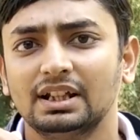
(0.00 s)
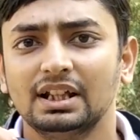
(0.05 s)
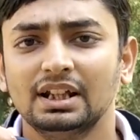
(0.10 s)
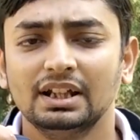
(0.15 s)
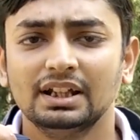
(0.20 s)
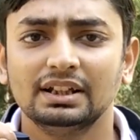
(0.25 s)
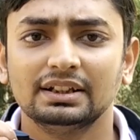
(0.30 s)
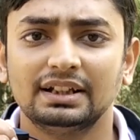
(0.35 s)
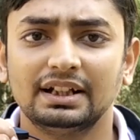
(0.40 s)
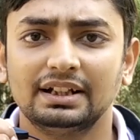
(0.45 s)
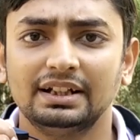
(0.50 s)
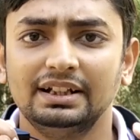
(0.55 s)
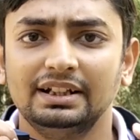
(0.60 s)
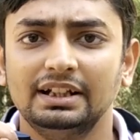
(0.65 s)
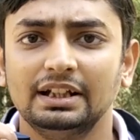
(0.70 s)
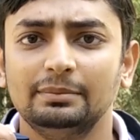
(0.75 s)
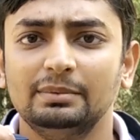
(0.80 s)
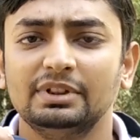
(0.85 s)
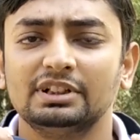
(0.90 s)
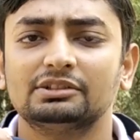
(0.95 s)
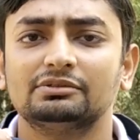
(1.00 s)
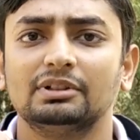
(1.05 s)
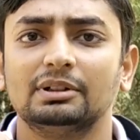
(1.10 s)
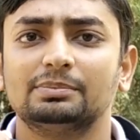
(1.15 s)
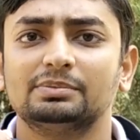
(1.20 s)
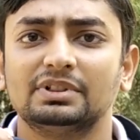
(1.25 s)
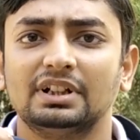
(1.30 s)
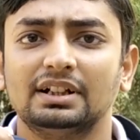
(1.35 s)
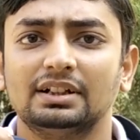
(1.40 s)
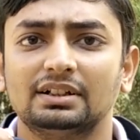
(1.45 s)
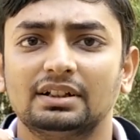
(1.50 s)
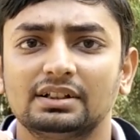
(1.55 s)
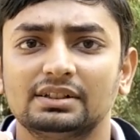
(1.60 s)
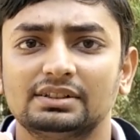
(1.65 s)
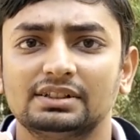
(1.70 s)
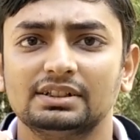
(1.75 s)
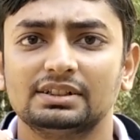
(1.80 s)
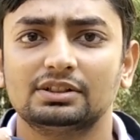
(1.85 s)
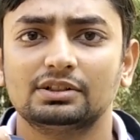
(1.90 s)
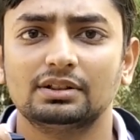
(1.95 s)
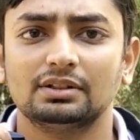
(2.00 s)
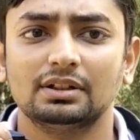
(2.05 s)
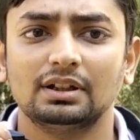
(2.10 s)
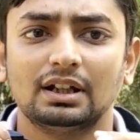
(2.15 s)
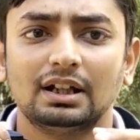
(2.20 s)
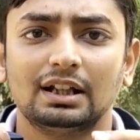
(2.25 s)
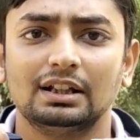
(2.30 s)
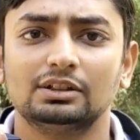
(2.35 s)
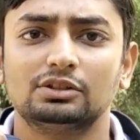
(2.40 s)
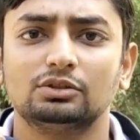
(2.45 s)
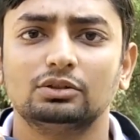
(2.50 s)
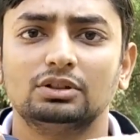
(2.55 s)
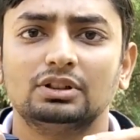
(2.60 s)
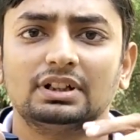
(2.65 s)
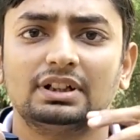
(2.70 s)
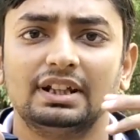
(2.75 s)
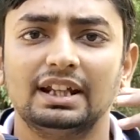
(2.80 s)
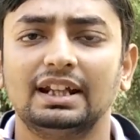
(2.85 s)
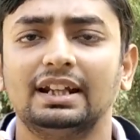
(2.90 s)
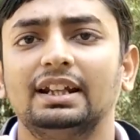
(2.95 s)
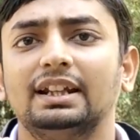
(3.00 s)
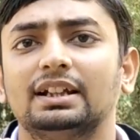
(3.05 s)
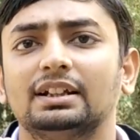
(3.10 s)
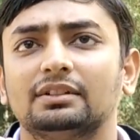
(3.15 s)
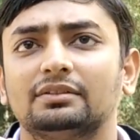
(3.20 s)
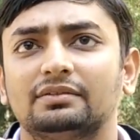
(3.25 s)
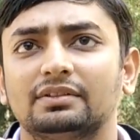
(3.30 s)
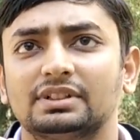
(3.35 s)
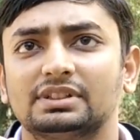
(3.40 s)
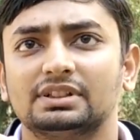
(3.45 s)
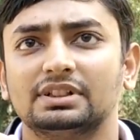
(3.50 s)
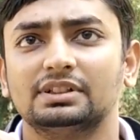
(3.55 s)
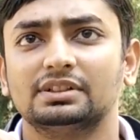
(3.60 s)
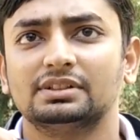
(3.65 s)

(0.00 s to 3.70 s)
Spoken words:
That India Bix website consists also the technical questions,